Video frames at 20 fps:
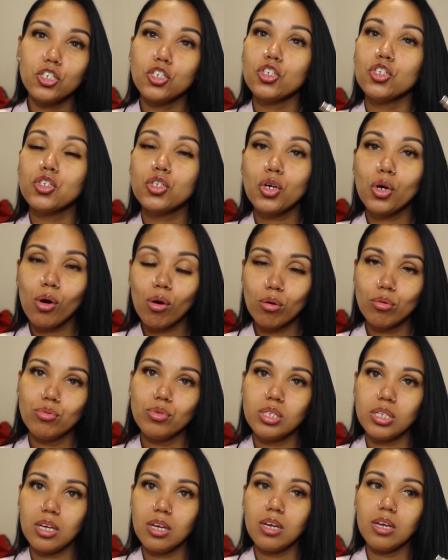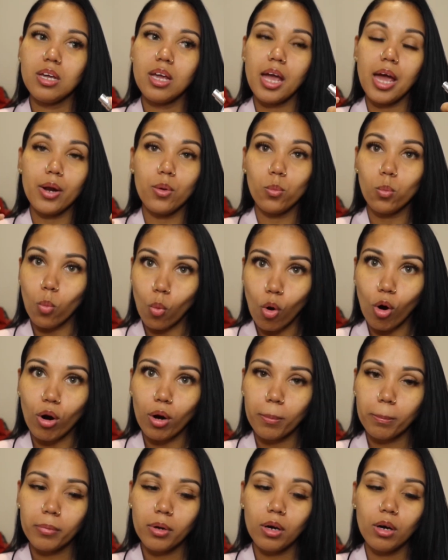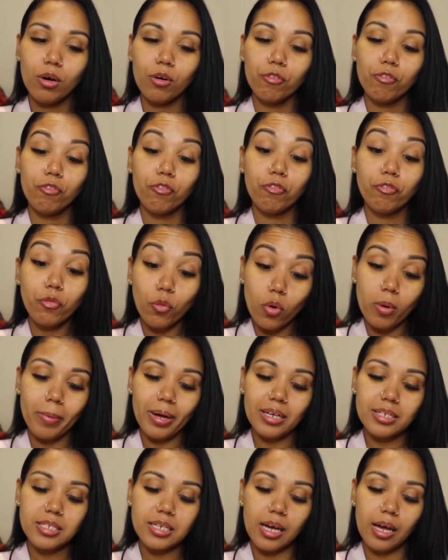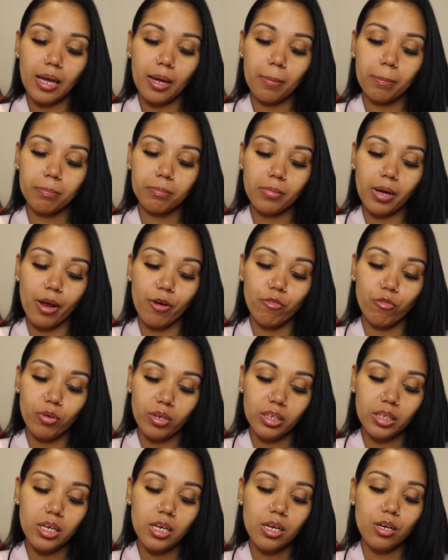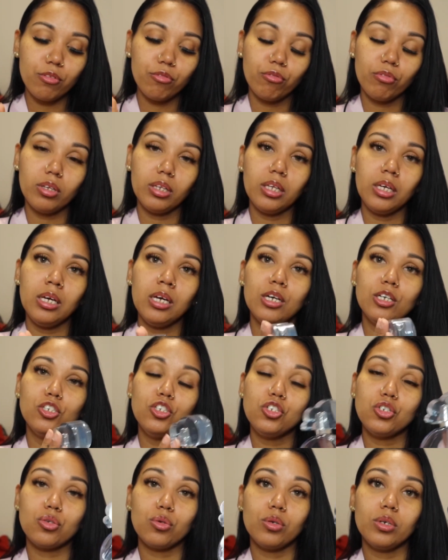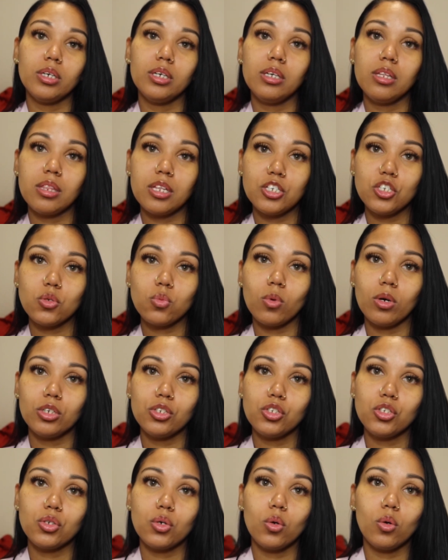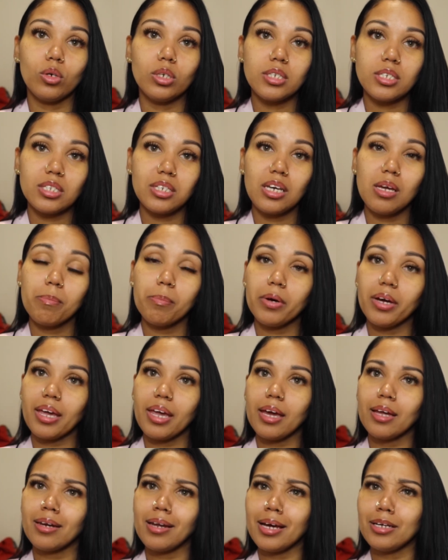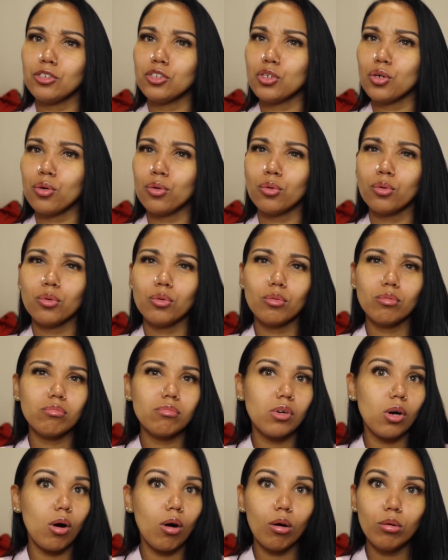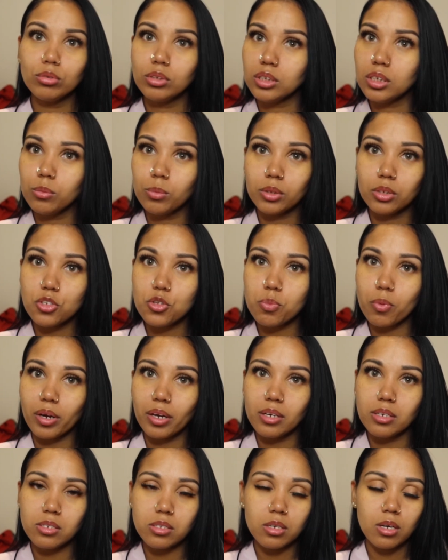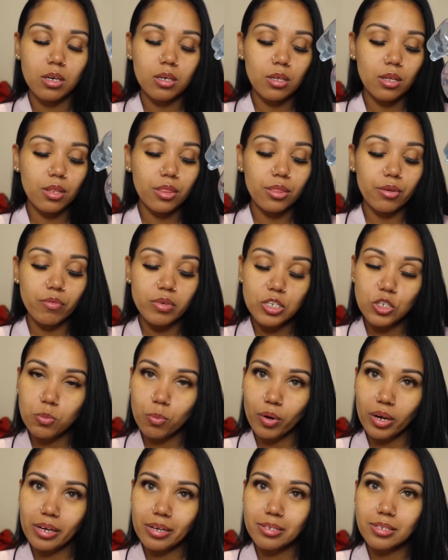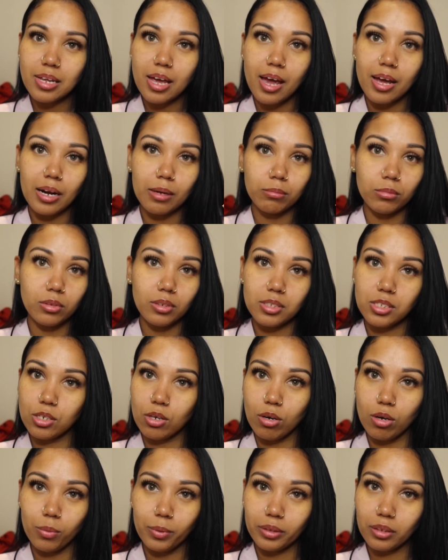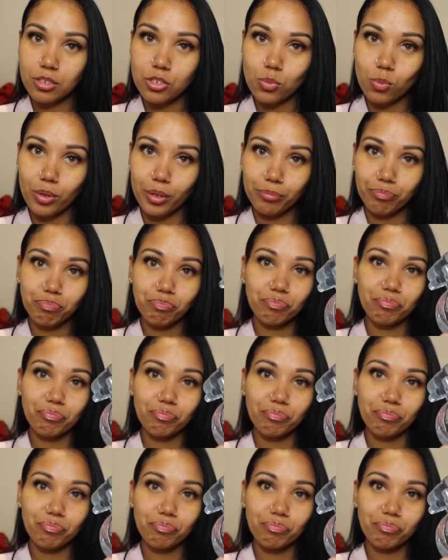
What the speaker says: just cozy and warm for bedtime. I really enjoy this one to go to sleep. Again, I don't OD with the sprays, 3 sprays, and I'm good to go with this one.